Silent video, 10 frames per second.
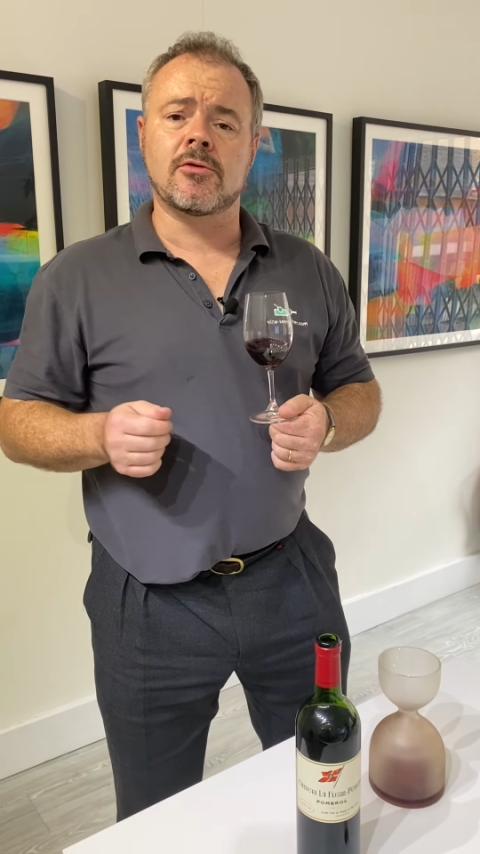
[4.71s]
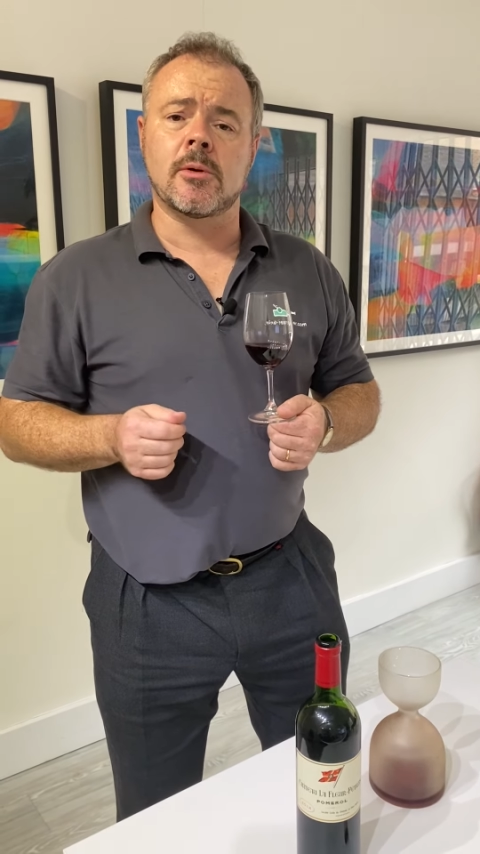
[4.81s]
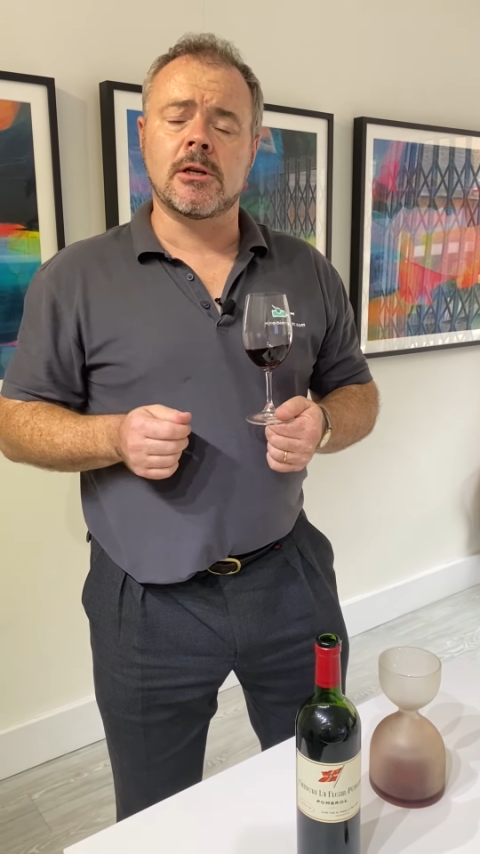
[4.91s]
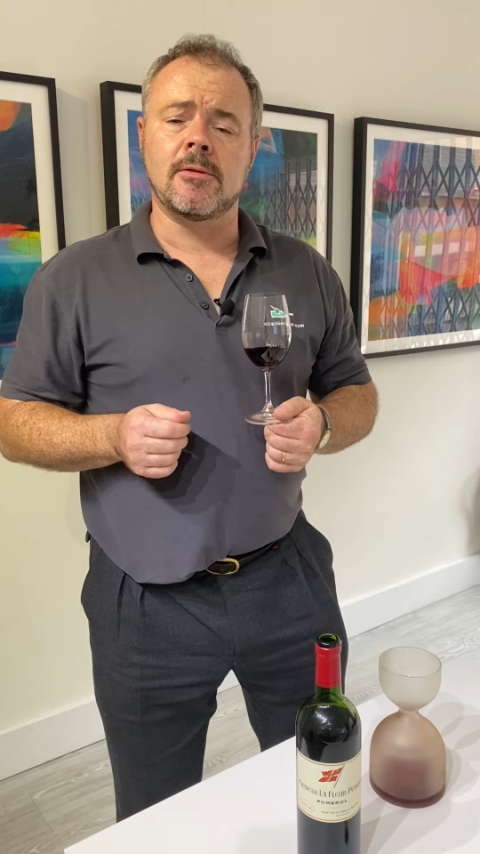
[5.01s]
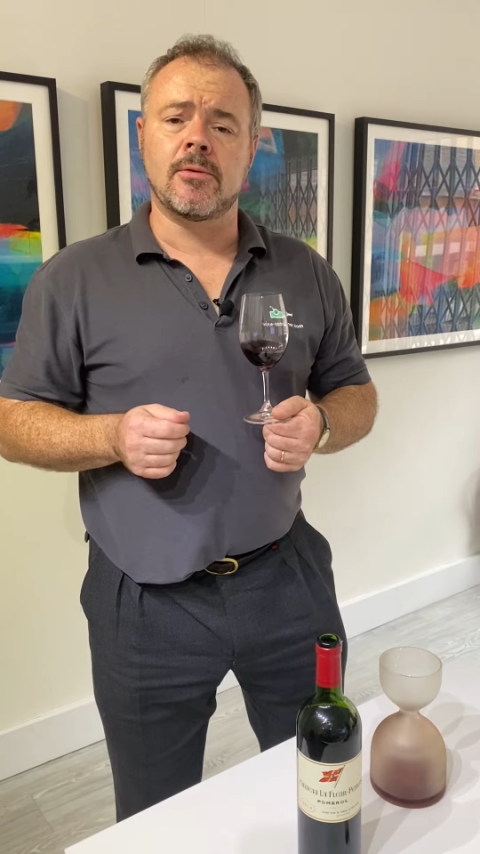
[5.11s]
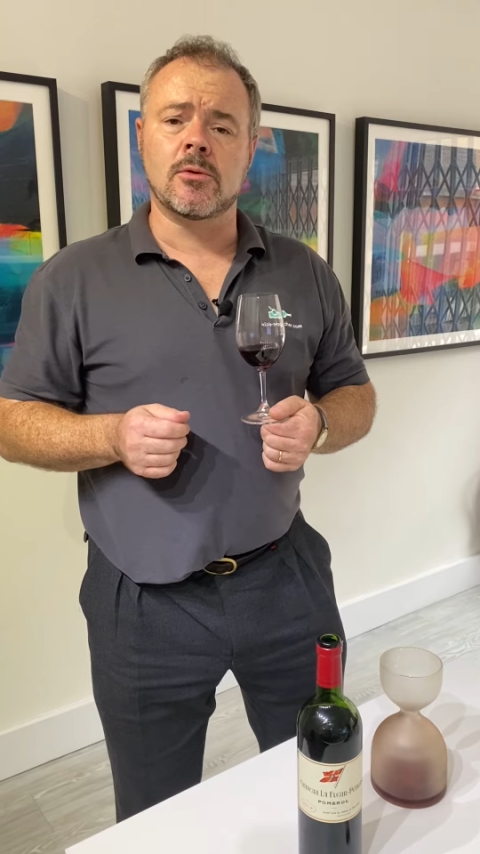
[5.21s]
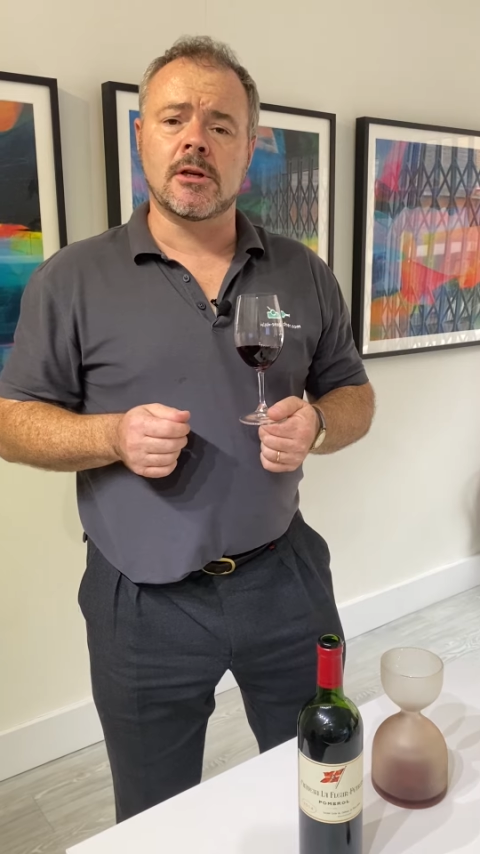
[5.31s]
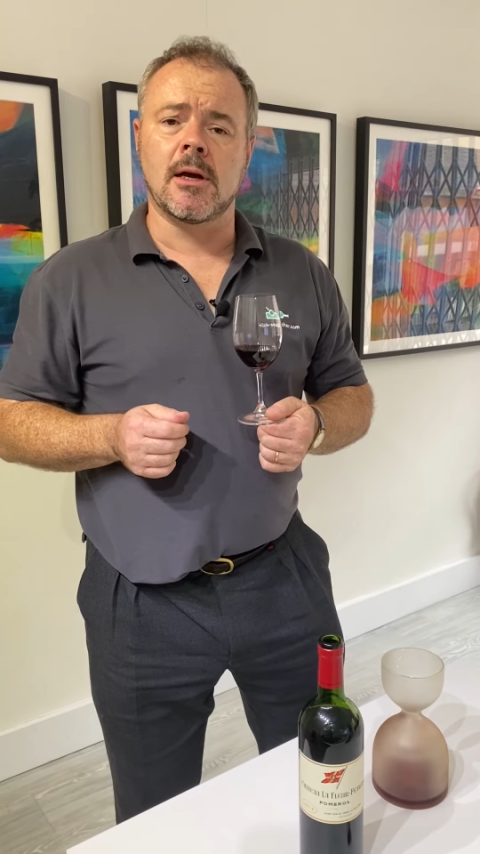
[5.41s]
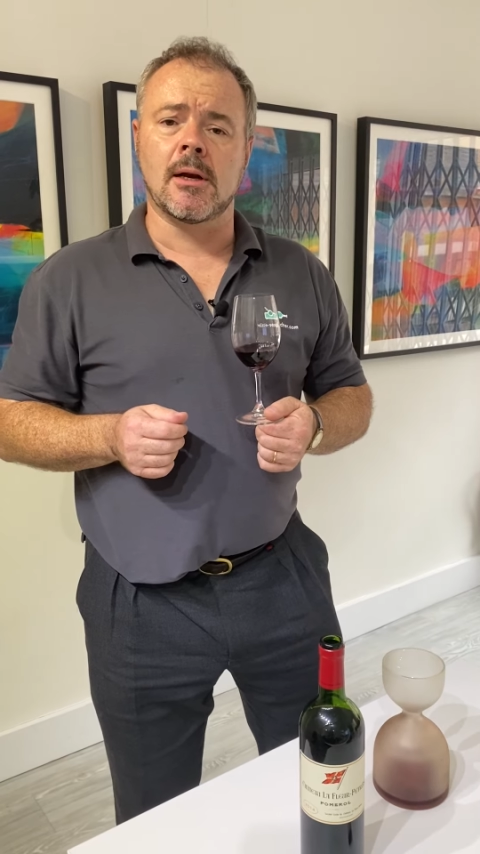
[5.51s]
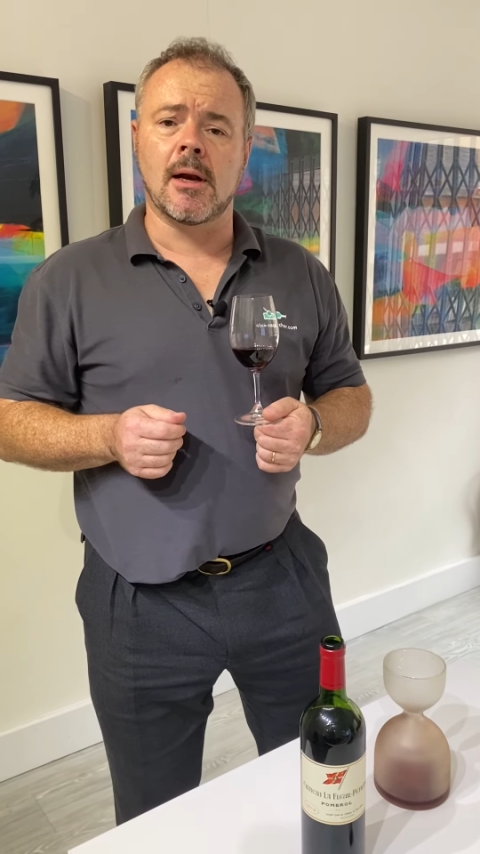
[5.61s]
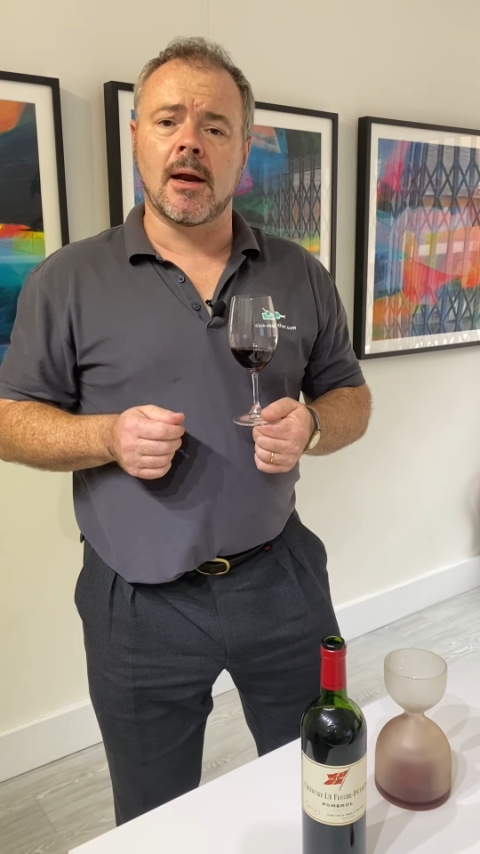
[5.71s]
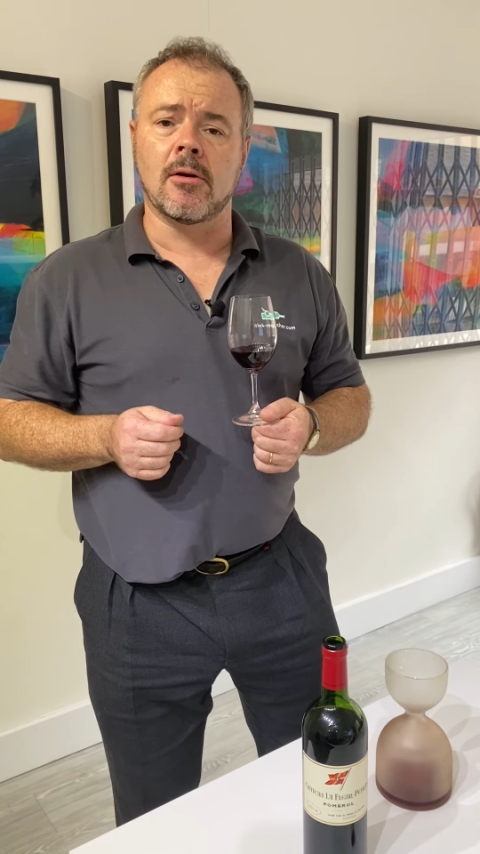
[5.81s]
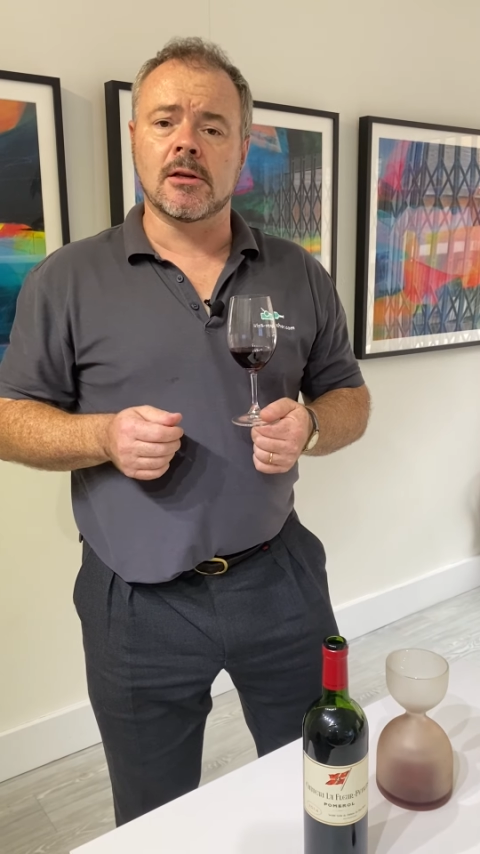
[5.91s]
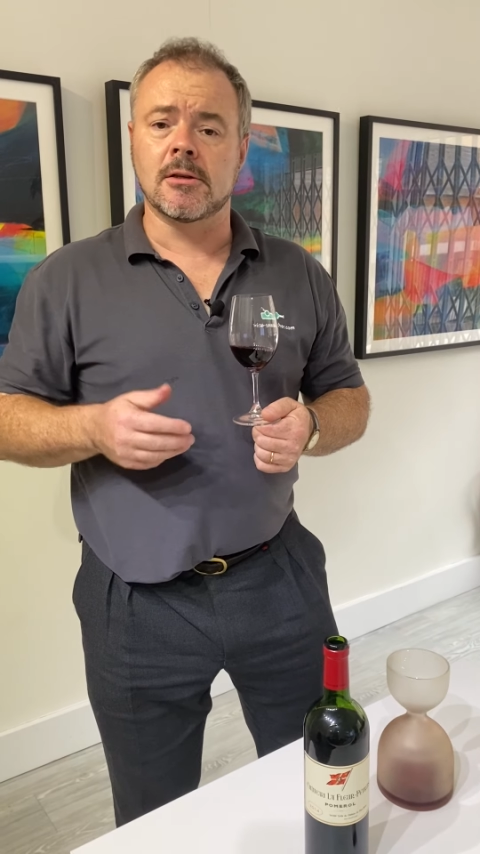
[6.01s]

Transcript: twenty fourteen claret,